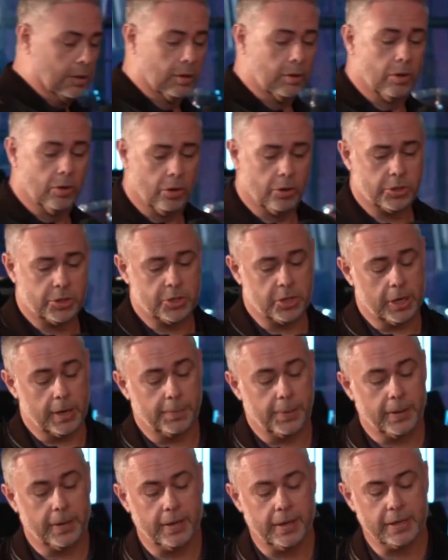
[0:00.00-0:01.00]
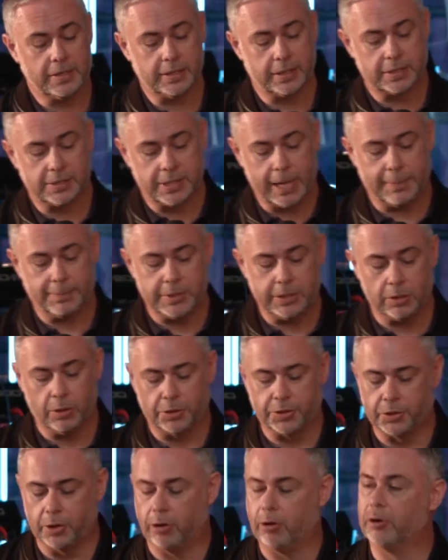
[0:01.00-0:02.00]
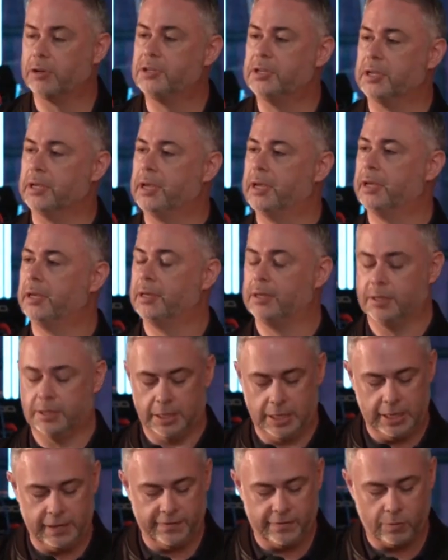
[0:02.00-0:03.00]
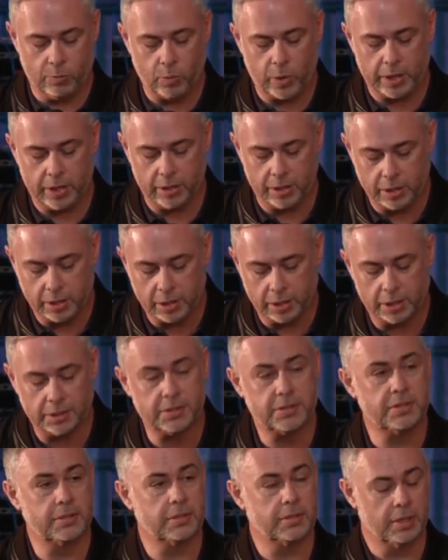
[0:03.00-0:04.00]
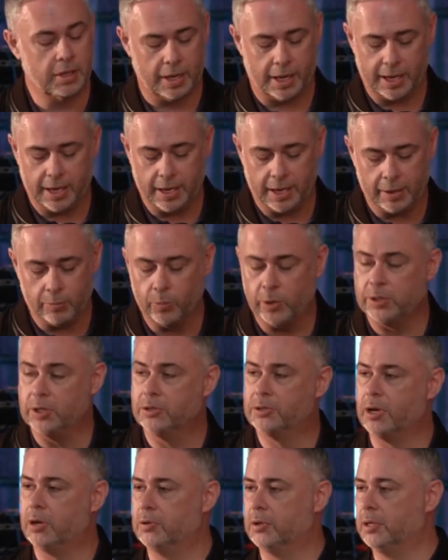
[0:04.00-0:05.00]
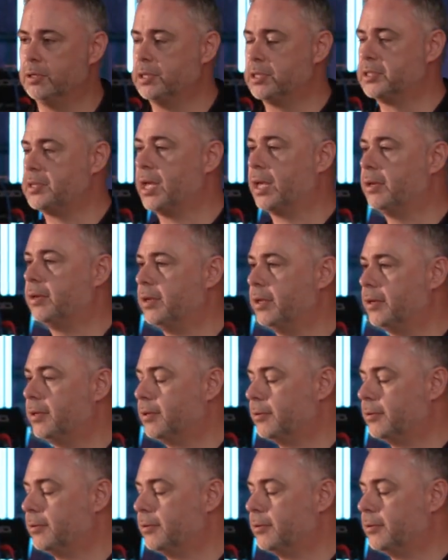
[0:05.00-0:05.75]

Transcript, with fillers: Lordship is accepting authority even when it hurts and when you don't understand it.